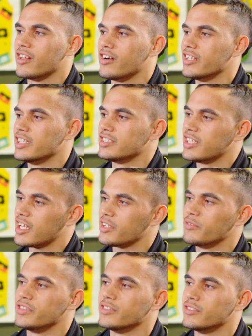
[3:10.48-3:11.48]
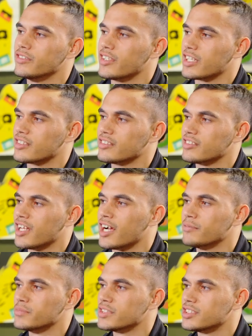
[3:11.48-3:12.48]
like, oh, yeah, Stacky, we're doing, like,
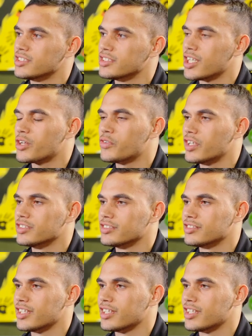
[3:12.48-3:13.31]
shuttle runs.